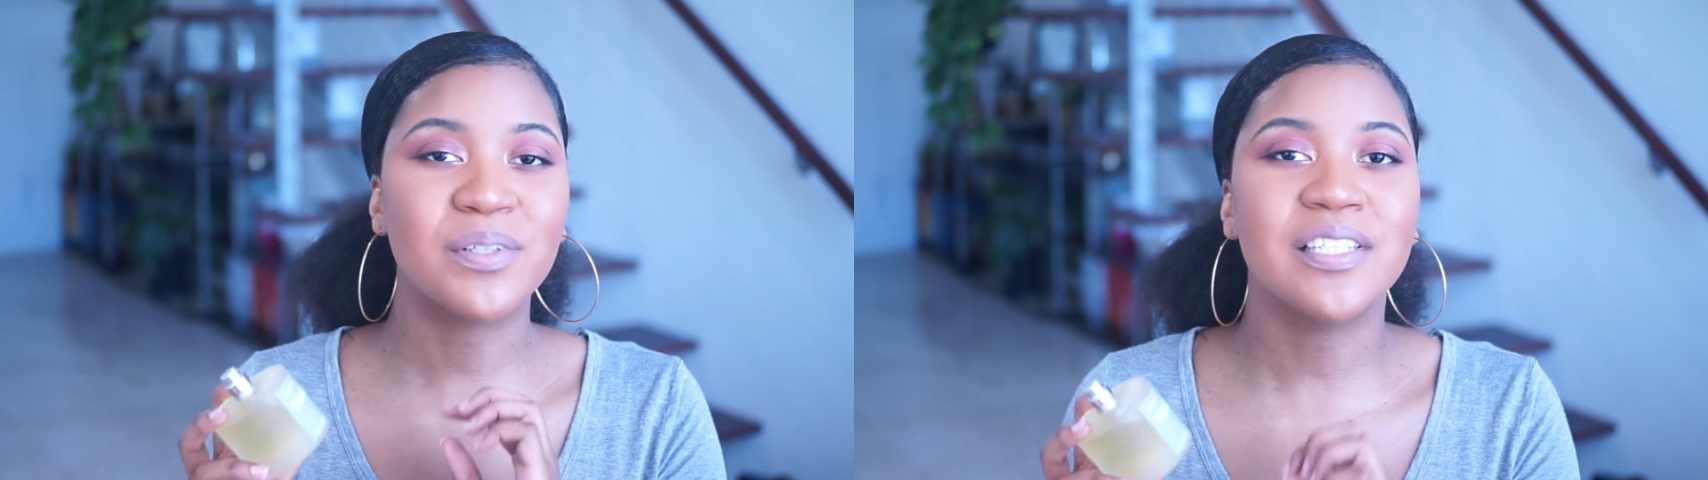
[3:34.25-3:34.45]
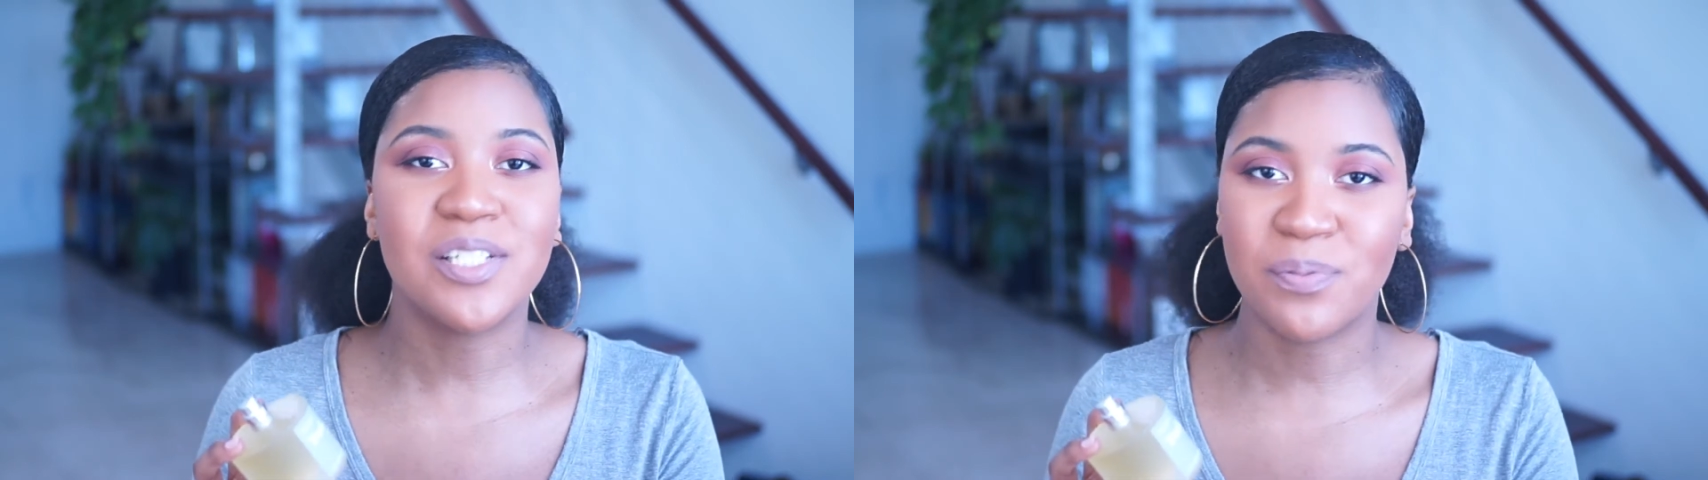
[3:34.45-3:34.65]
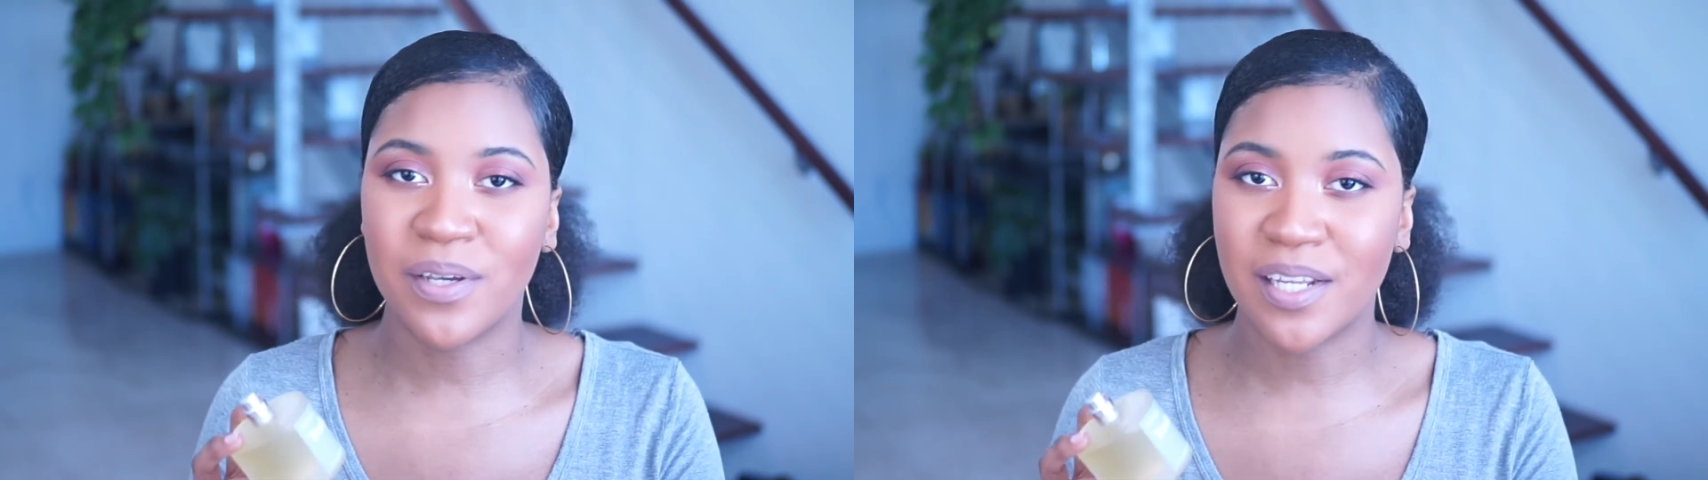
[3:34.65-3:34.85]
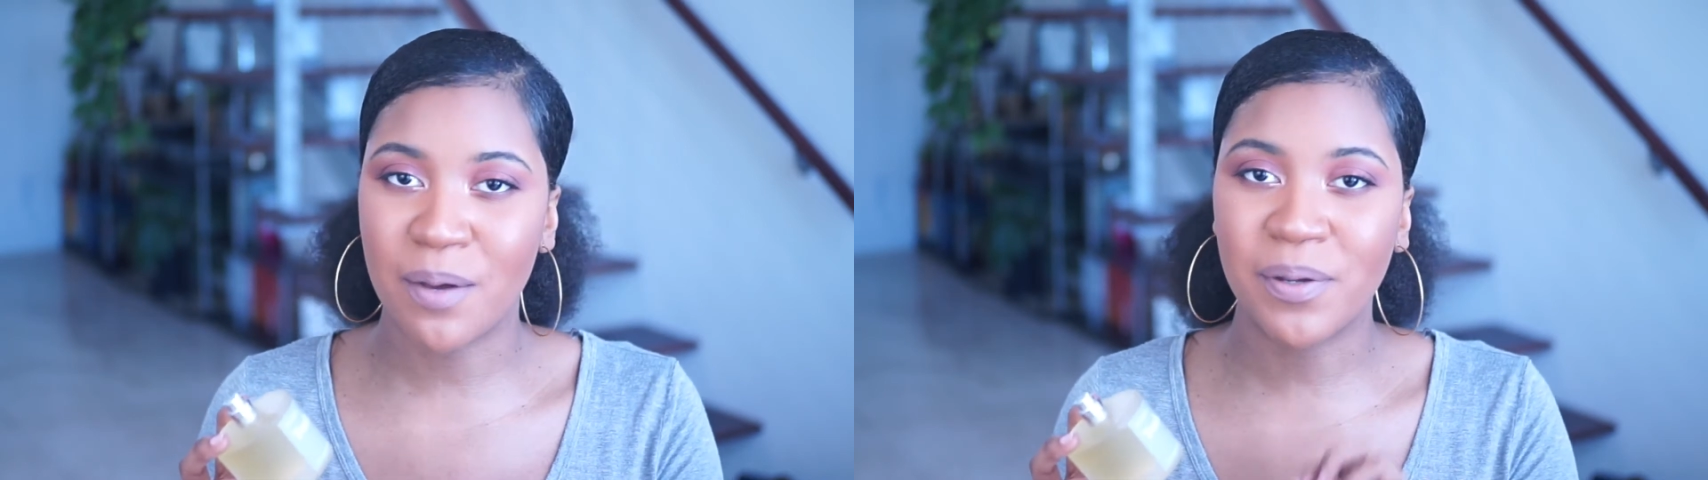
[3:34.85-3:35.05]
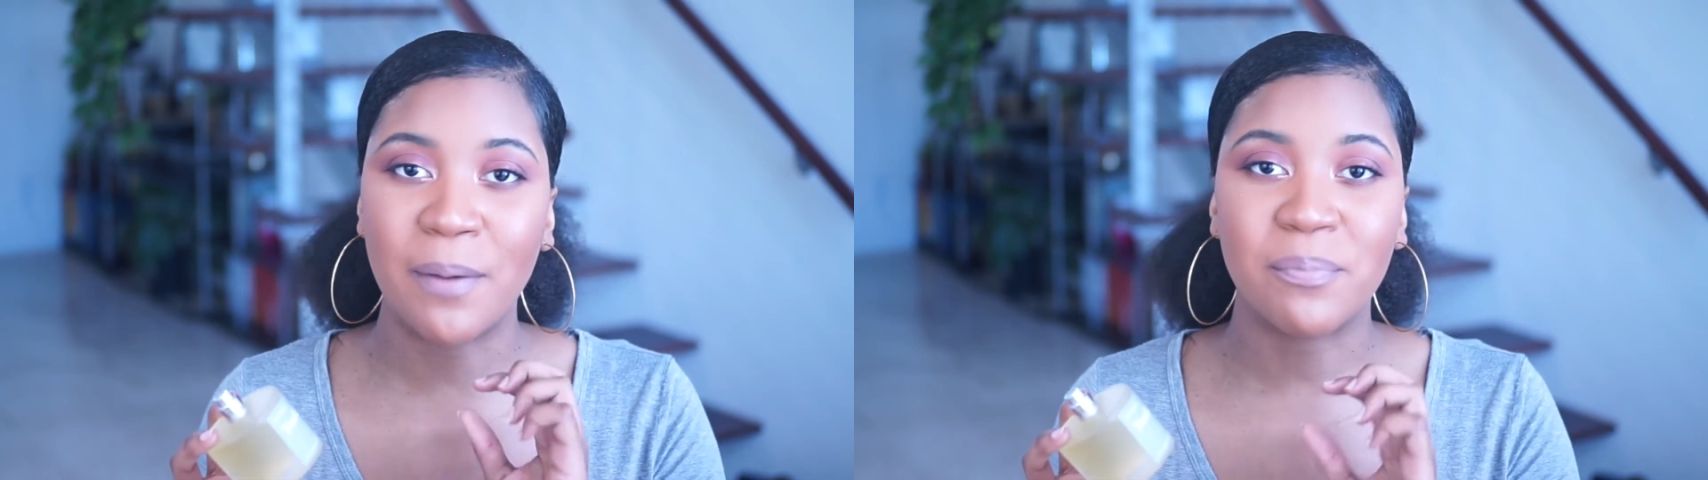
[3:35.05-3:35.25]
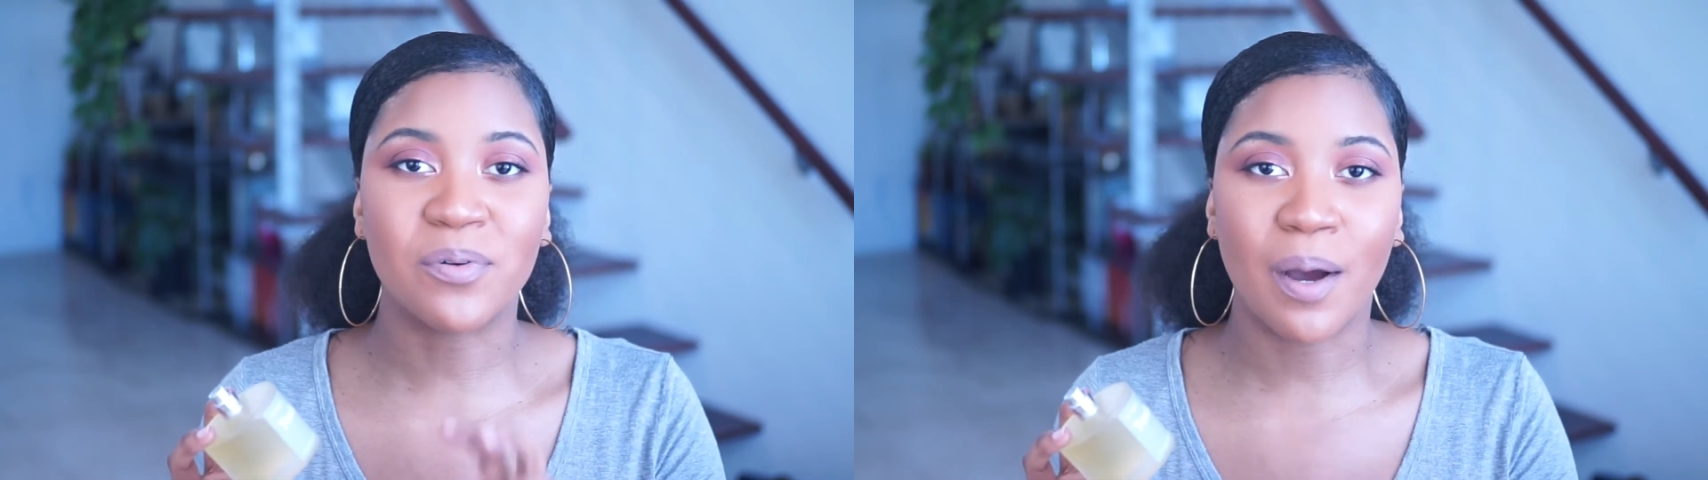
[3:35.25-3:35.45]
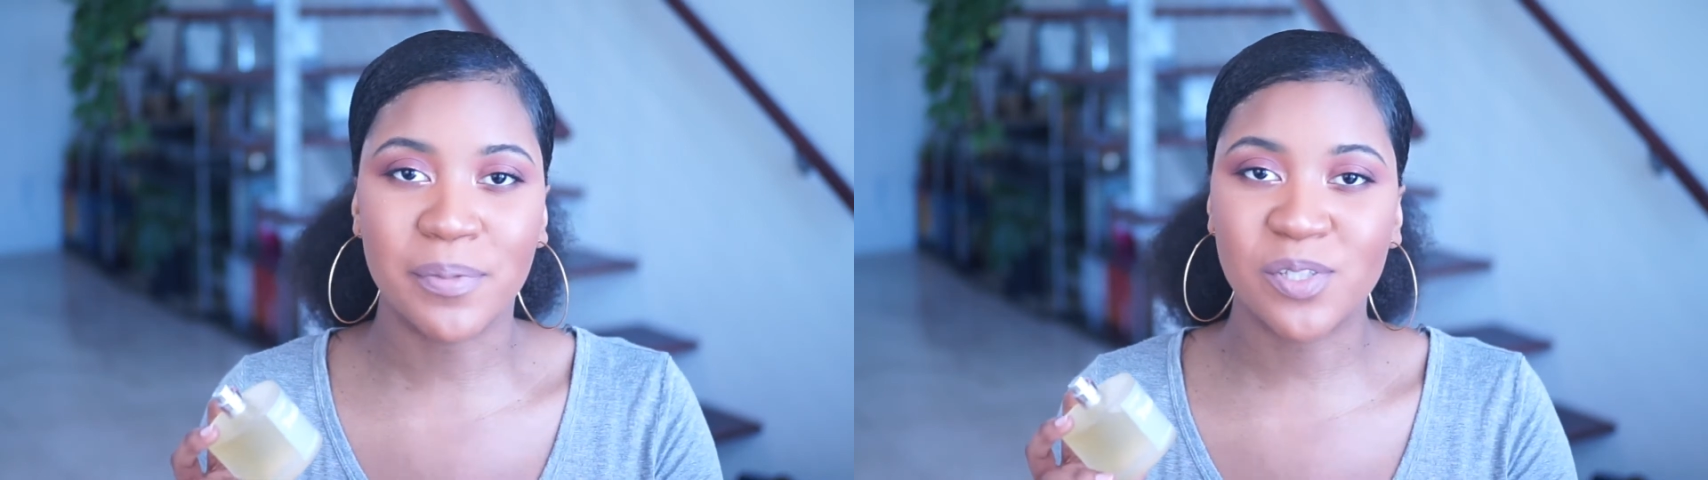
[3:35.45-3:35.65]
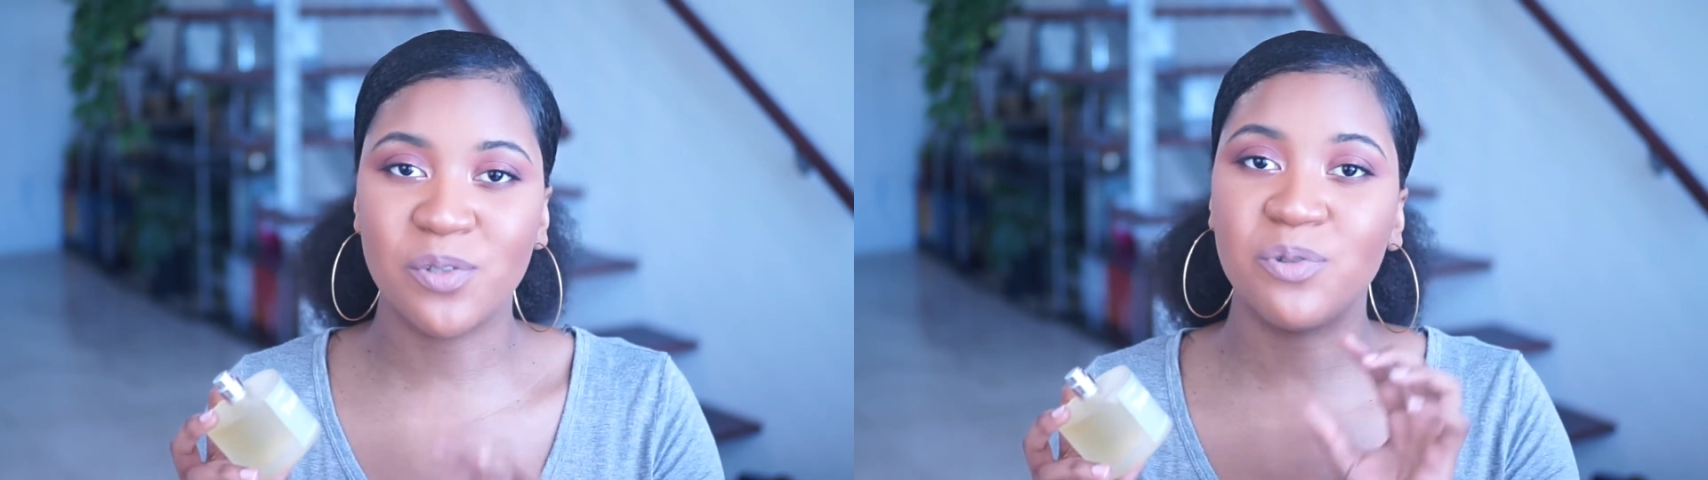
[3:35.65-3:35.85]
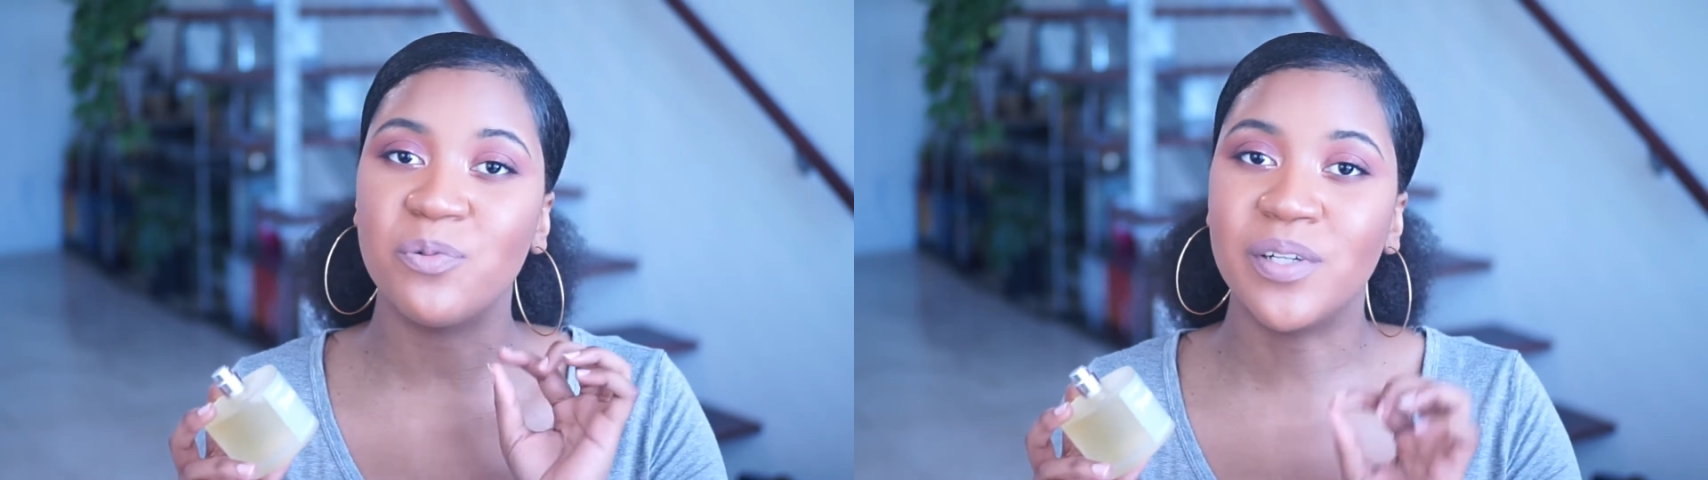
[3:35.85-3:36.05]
please pick it up and I promise you,